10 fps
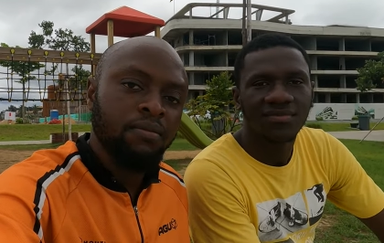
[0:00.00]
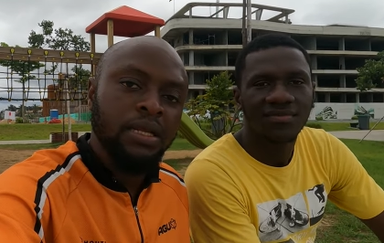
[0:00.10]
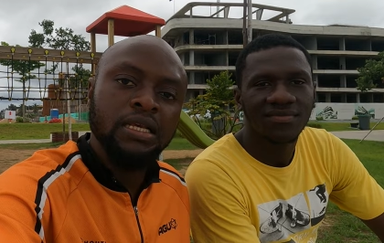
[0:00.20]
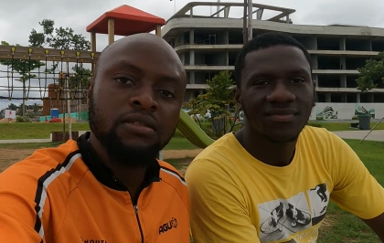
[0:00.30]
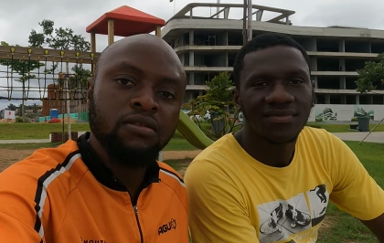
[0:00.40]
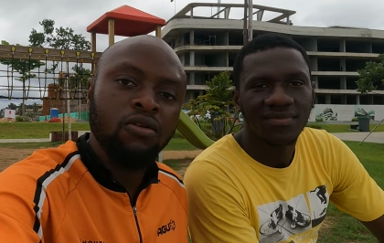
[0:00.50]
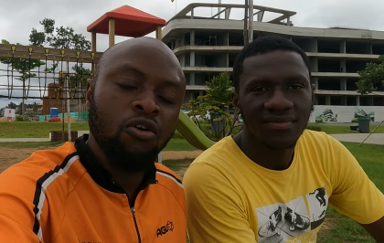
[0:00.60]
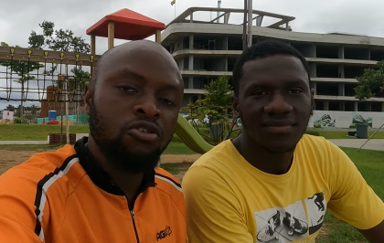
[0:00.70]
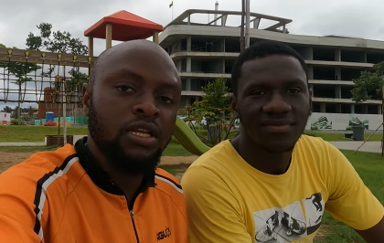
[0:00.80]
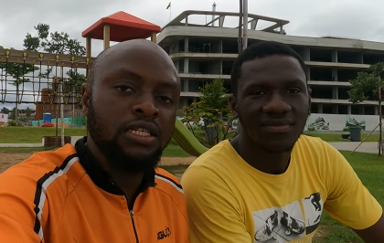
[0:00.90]
Speaker 1: please
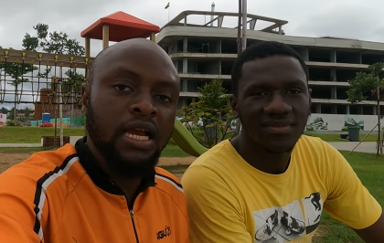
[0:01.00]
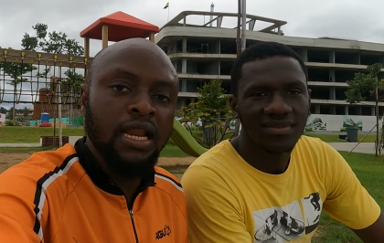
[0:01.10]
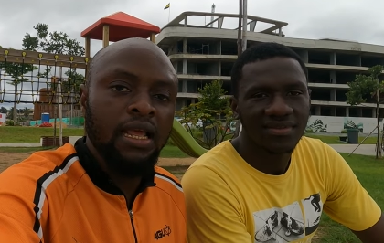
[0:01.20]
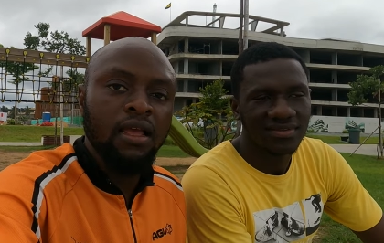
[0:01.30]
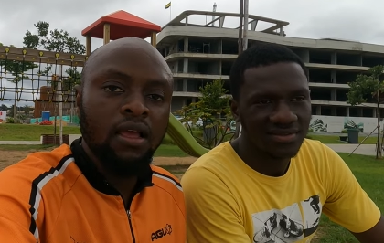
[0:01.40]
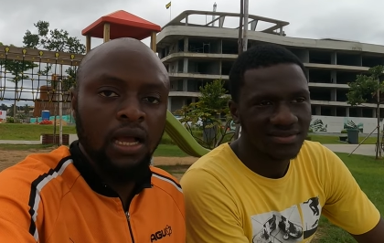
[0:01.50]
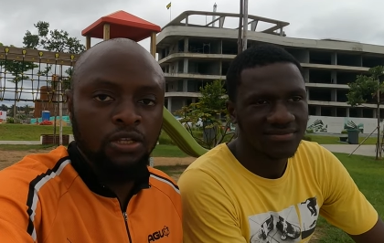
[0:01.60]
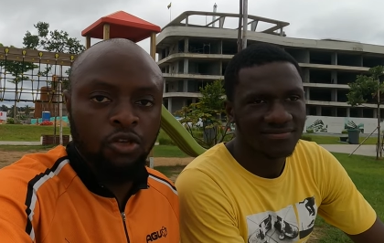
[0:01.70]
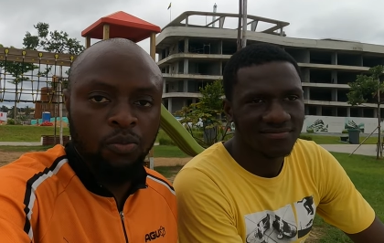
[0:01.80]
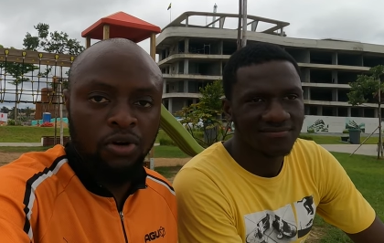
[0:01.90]
go to the channel
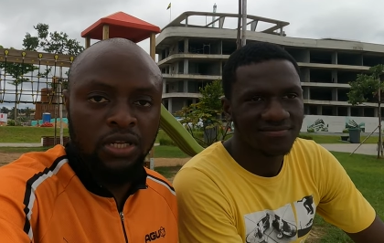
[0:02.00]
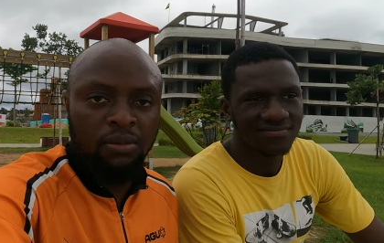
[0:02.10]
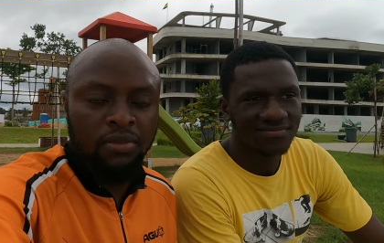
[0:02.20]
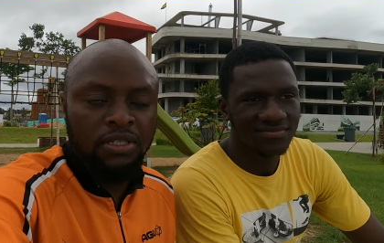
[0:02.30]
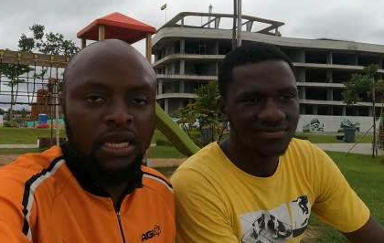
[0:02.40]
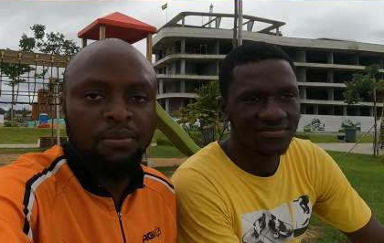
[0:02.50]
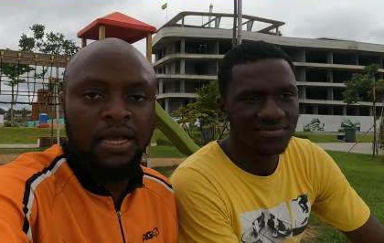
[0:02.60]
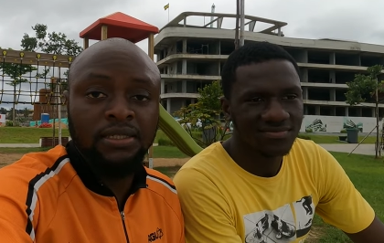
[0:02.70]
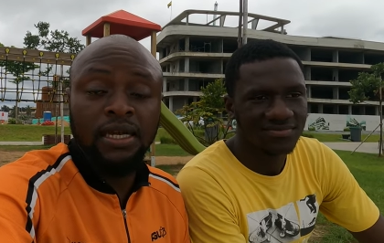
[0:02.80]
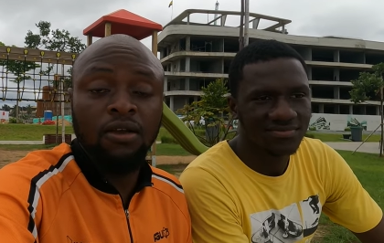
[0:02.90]
and support him tell him
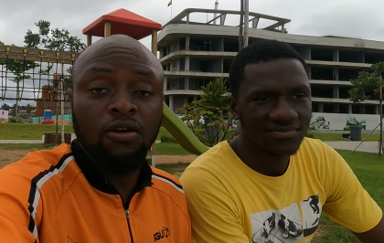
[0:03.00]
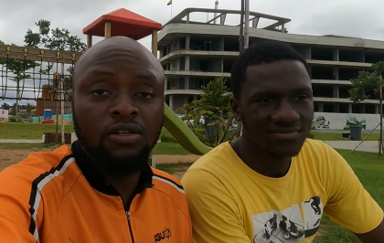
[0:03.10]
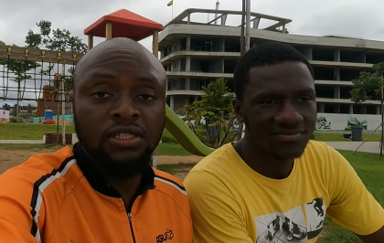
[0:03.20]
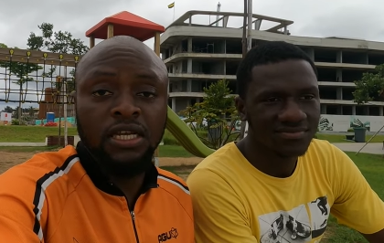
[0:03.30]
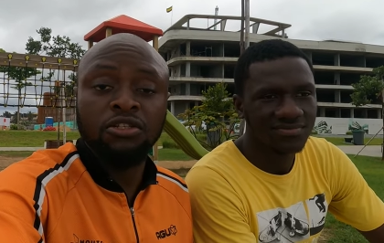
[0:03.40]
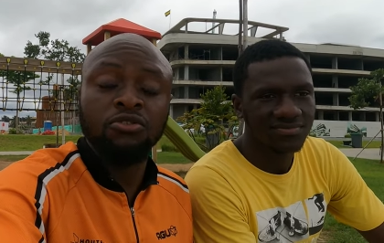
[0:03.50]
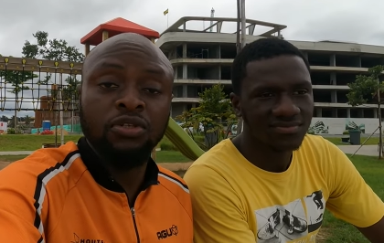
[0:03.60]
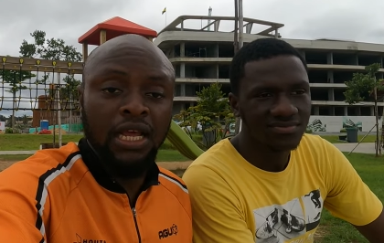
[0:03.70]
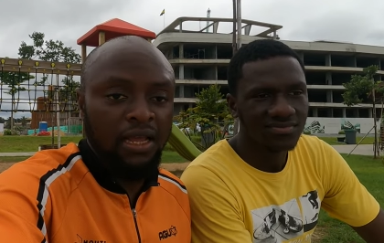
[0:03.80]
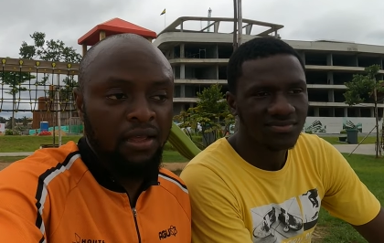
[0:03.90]
I hall sent you
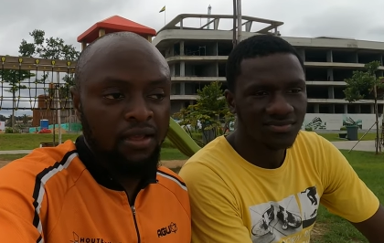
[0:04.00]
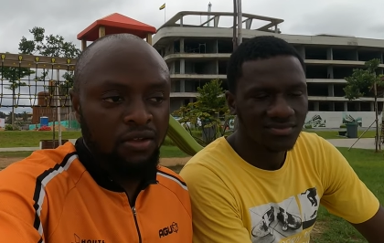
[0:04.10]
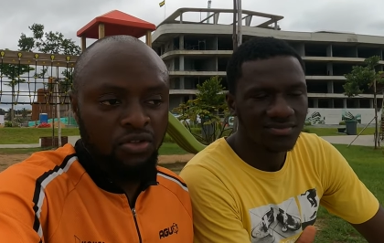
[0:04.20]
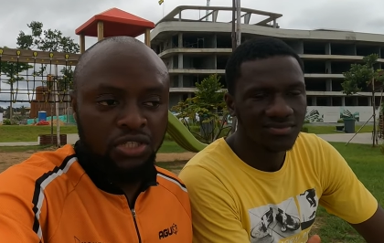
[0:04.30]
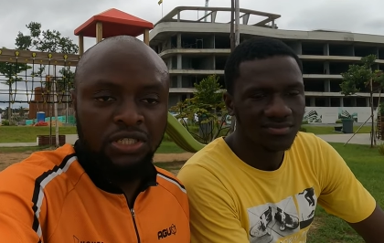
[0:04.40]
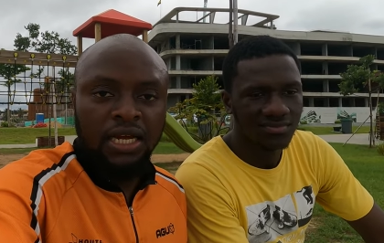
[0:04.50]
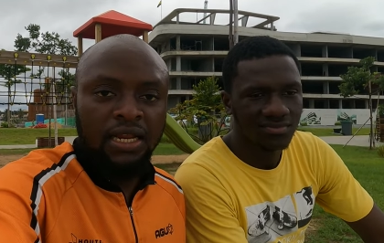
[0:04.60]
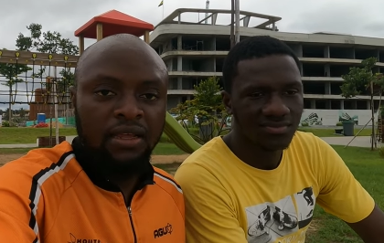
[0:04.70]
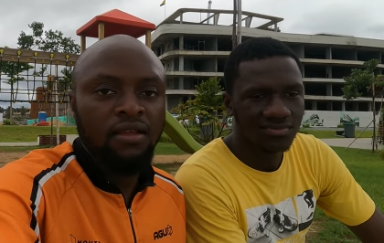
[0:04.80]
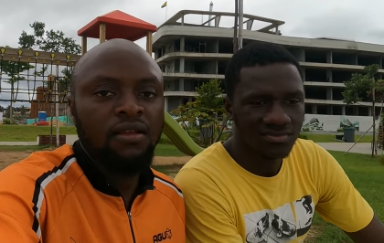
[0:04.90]
go to his channel